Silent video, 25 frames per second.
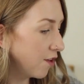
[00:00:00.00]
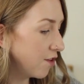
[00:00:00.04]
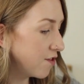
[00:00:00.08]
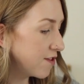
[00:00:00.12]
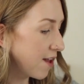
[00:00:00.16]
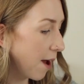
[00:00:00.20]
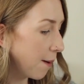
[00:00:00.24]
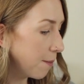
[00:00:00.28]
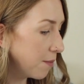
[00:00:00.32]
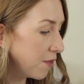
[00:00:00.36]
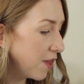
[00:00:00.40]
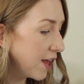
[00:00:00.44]
So
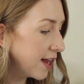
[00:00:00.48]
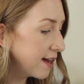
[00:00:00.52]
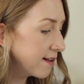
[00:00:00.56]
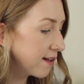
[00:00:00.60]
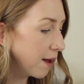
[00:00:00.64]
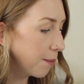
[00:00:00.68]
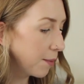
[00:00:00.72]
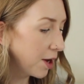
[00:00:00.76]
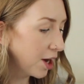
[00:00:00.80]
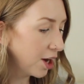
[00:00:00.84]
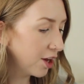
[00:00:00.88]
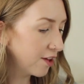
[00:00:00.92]
some things
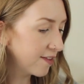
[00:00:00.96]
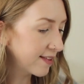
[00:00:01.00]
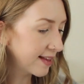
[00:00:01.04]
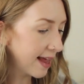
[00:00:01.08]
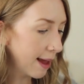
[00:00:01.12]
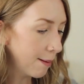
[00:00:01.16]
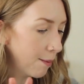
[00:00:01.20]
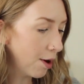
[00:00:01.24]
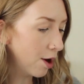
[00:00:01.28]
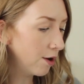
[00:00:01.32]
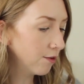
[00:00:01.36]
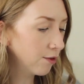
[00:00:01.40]
I'm gonna
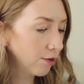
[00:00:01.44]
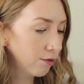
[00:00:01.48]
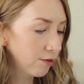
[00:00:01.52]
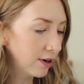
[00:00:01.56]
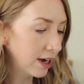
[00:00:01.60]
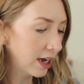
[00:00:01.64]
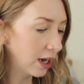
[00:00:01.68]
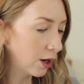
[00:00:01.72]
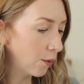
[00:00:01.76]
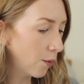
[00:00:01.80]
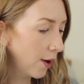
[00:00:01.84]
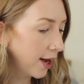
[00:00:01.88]
skim over
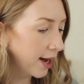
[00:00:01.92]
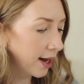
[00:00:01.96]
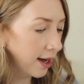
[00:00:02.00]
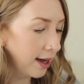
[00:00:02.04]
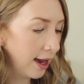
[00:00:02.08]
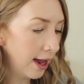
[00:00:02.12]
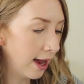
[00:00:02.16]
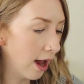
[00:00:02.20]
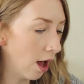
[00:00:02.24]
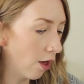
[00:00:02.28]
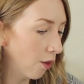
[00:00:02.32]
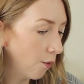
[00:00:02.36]
really
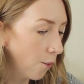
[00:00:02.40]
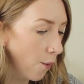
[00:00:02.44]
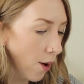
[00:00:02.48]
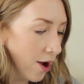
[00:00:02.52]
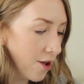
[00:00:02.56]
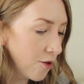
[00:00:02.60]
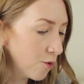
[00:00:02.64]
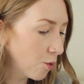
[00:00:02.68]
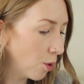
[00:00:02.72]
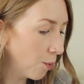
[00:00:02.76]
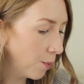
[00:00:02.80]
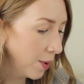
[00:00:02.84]
quickly,
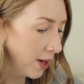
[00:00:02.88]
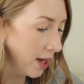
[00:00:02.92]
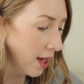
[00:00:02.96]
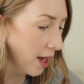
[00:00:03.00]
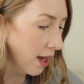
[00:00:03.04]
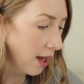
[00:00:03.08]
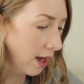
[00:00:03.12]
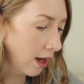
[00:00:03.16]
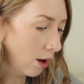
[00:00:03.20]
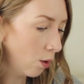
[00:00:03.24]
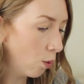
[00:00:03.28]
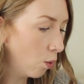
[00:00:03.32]
otherwise we'll be
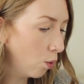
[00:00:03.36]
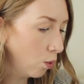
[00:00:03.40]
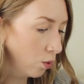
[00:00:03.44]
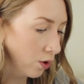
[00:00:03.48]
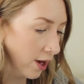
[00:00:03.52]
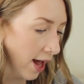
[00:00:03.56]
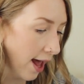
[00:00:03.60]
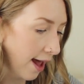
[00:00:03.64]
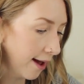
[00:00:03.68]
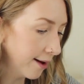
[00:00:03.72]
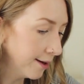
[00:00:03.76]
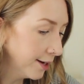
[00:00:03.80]
here all
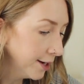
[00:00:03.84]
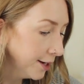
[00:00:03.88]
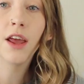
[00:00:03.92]
day.